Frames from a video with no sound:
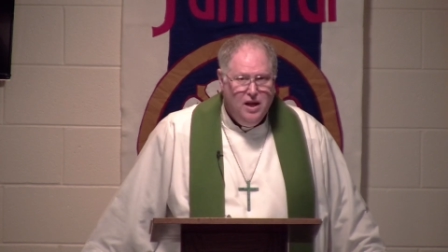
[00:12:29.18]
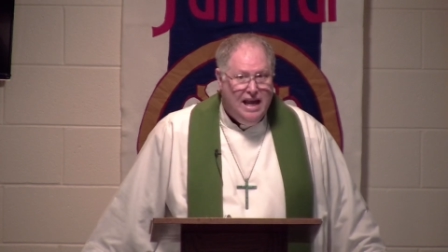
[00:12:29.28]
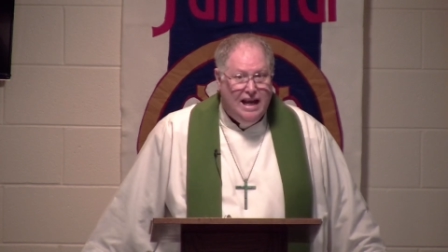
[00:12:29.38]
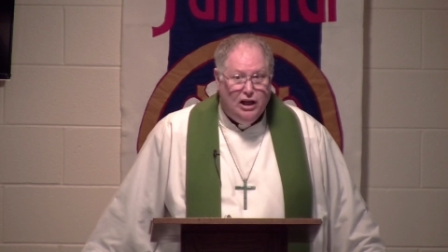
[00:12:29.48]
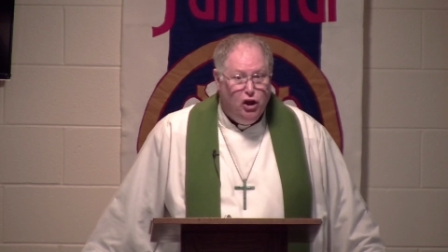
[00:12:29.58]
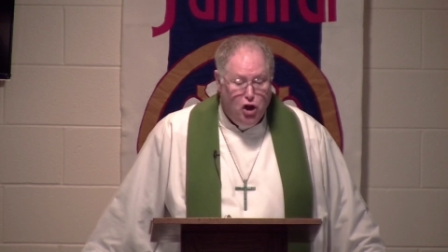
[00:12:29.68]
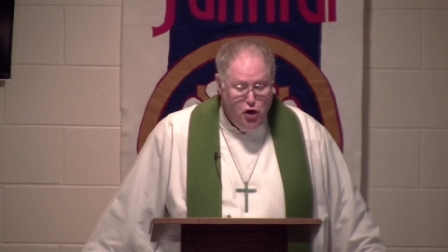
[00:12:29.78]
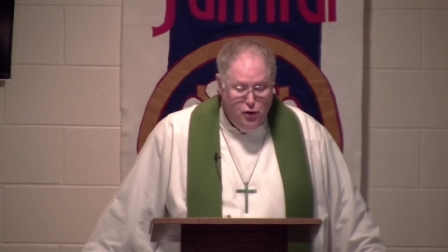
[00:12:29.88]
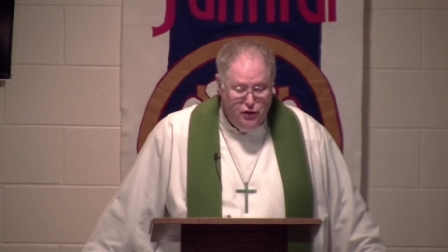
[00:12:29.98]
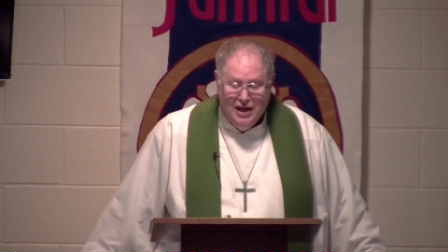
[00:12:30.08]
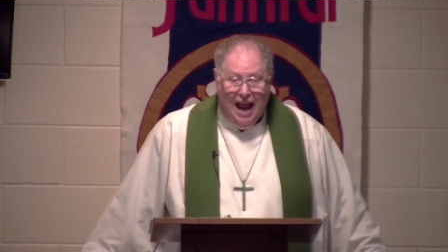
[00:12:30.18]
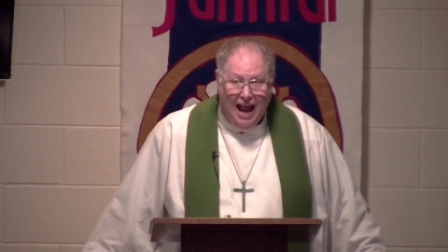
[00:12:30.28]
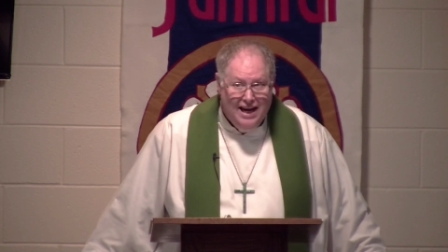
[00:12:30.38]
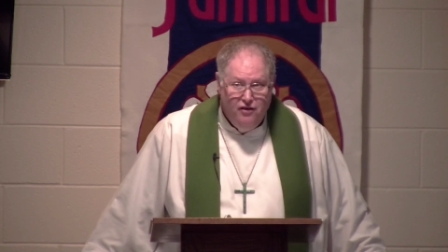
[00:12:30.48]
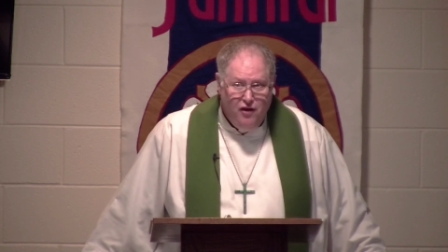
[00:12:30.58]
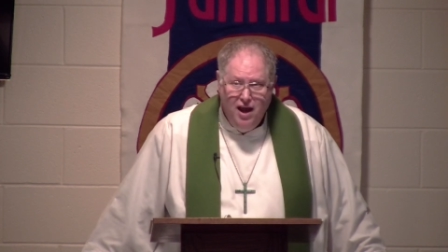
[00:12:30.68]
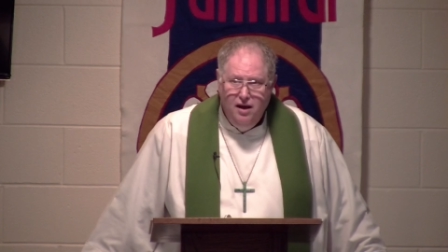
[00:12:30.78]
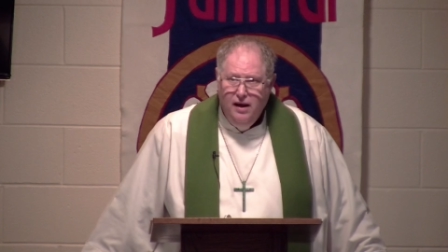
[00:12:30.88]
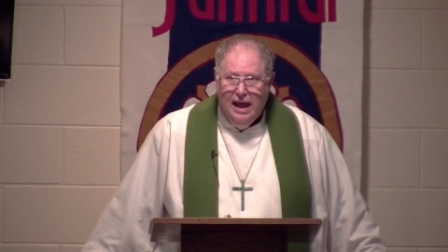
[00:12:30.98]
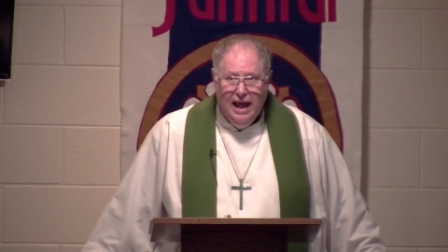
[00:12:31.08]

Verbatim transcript: He can lose anything.